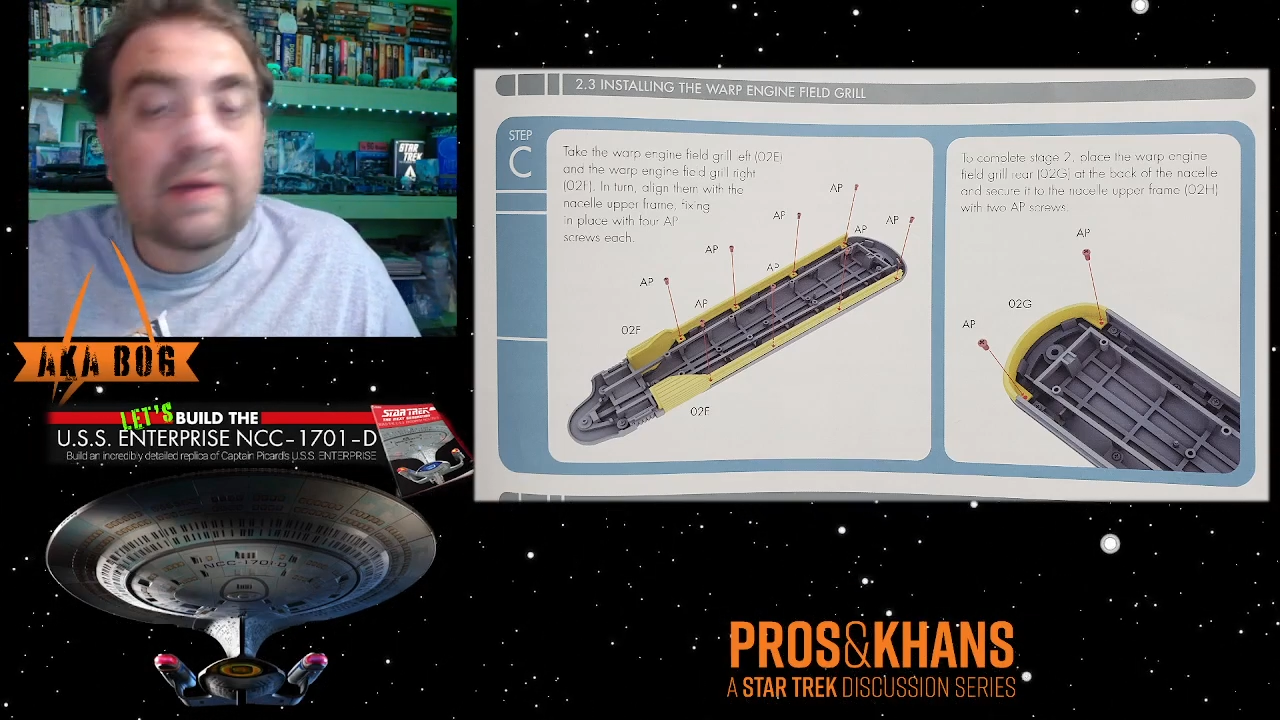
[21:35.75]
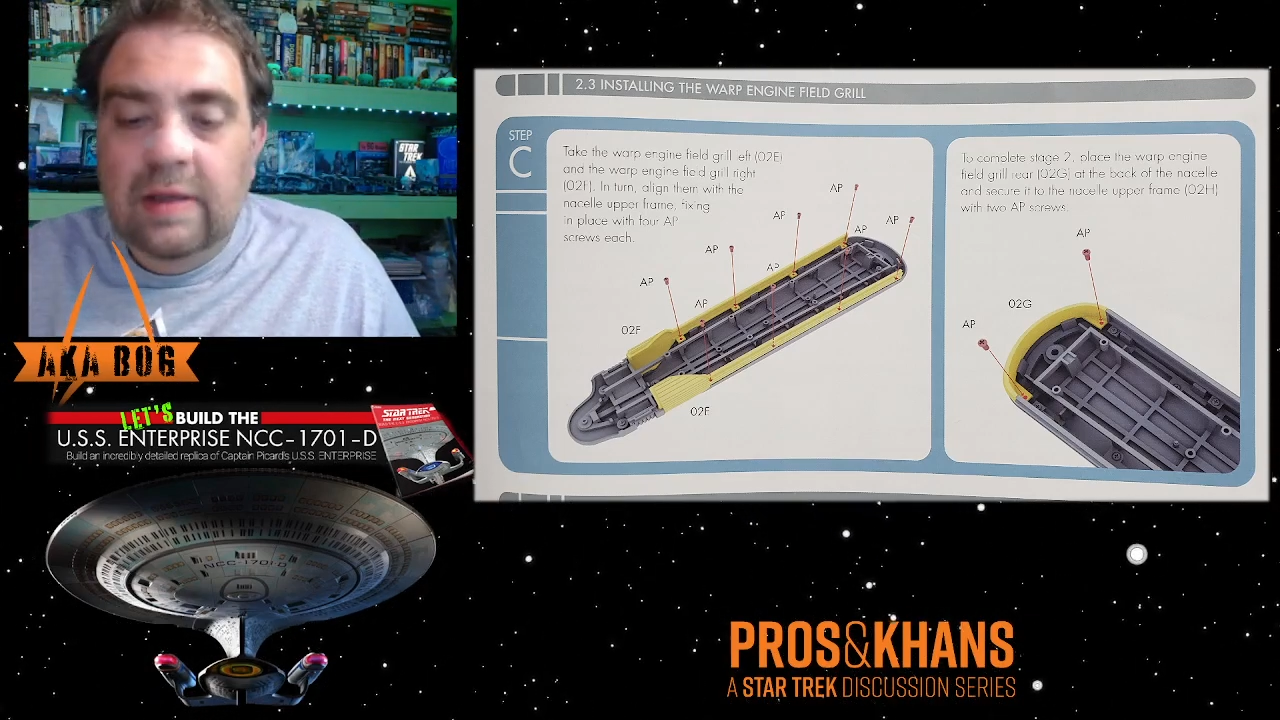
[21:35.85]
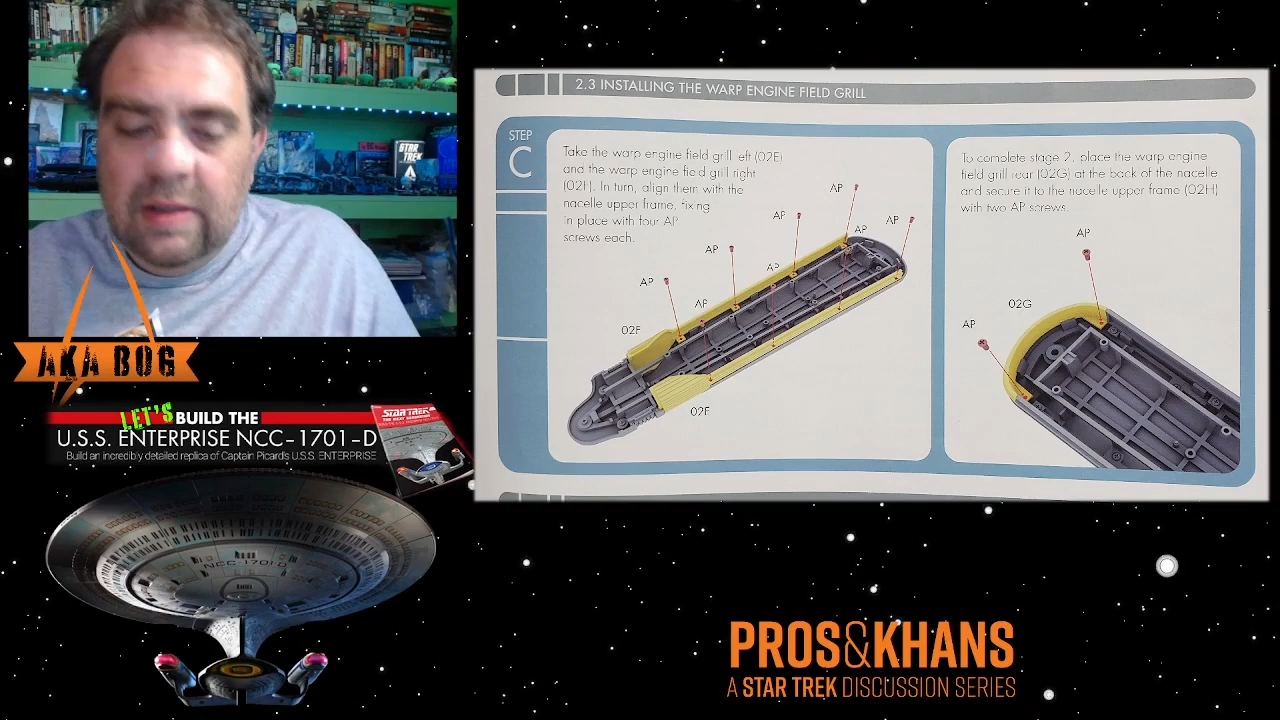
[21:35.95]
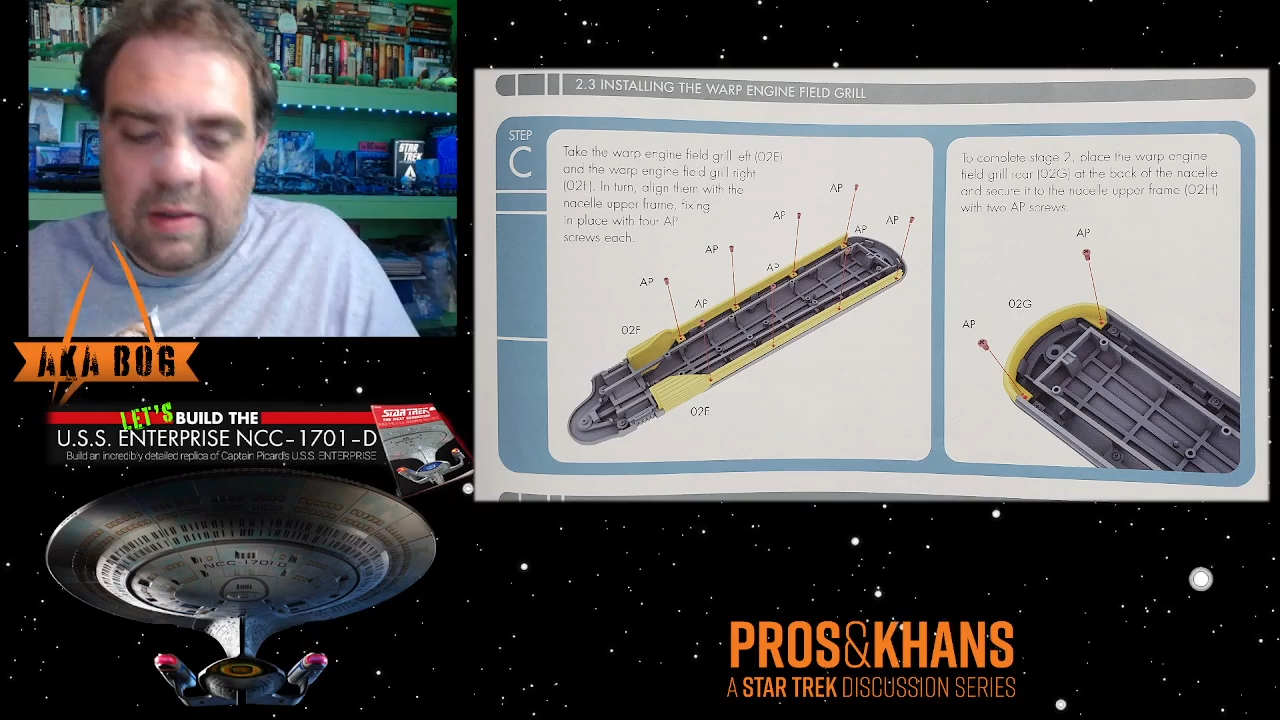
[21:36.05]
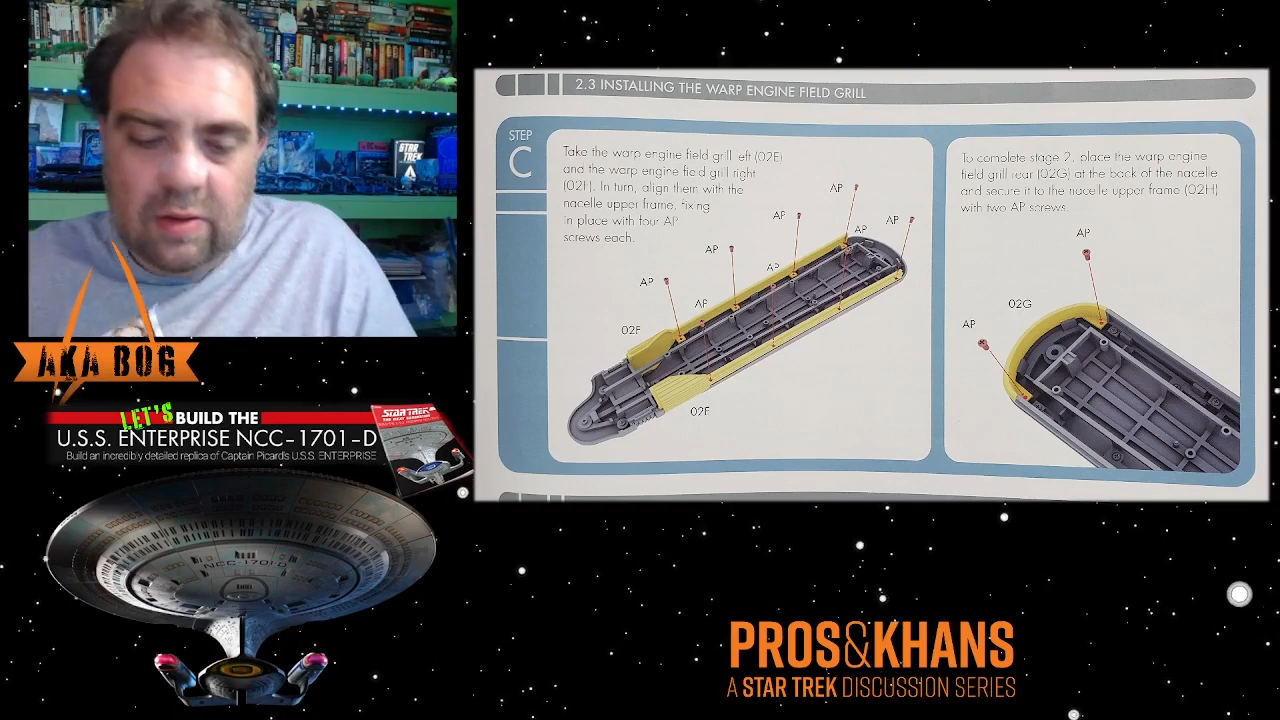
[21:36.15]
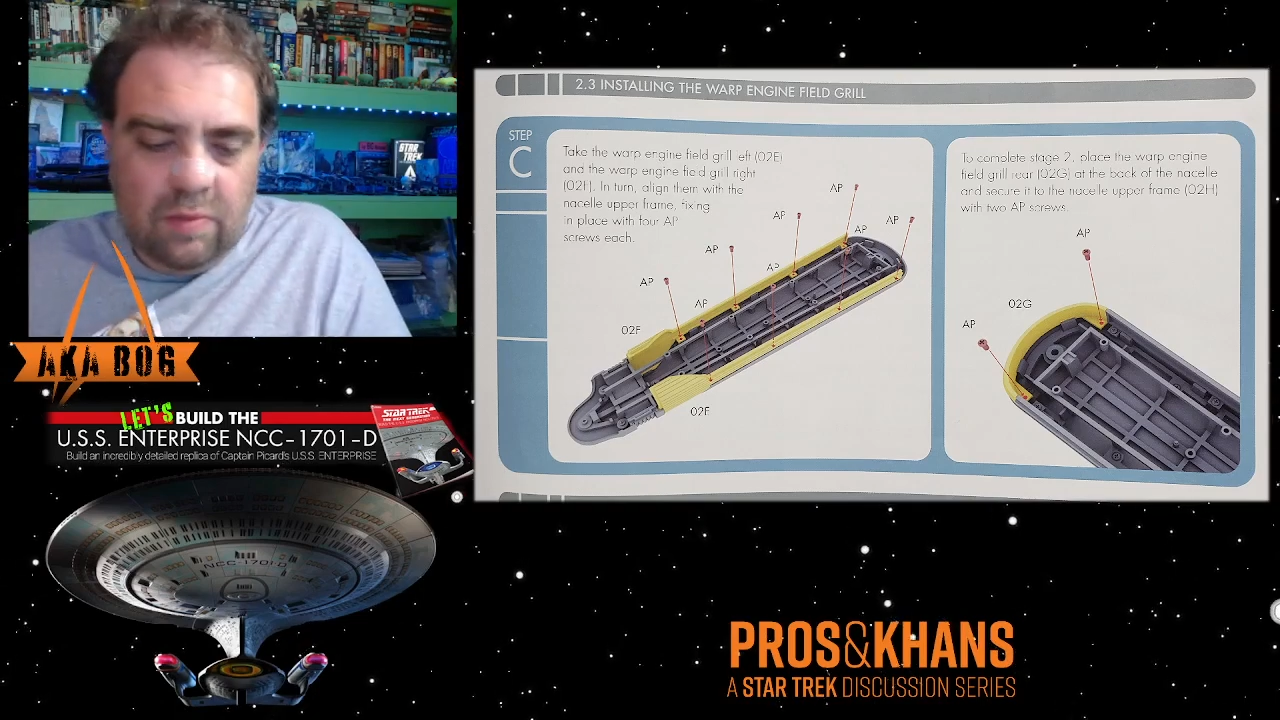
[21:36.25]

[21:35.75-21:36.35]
and...